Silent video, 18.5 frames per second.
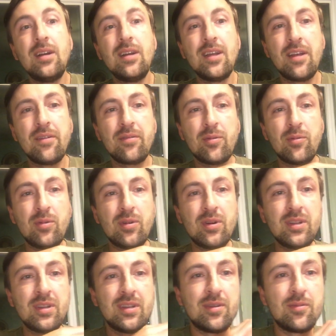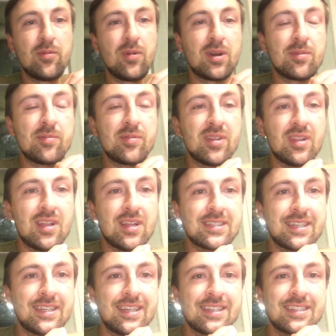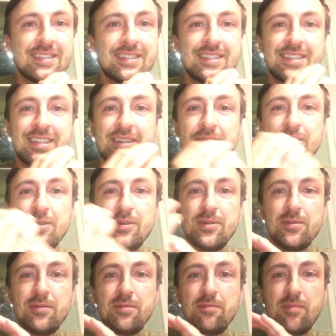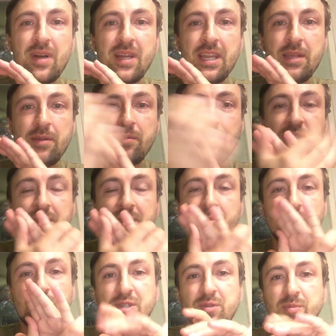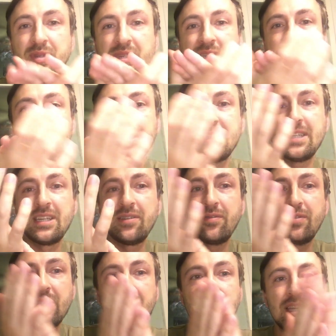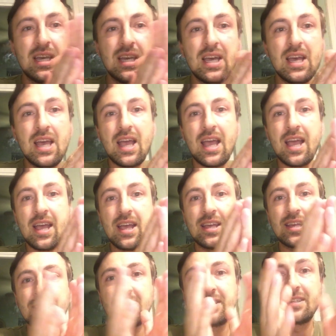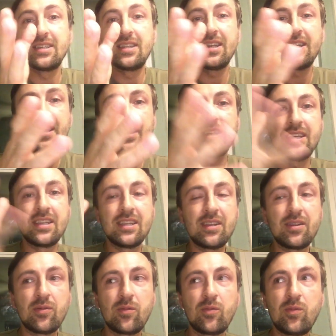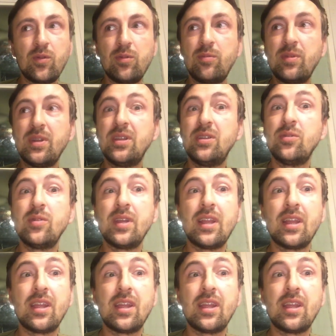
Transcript: Hey everyone, welcome to Lost Connection Tarot. My name is Benjamin Snavely, and today we'll be doing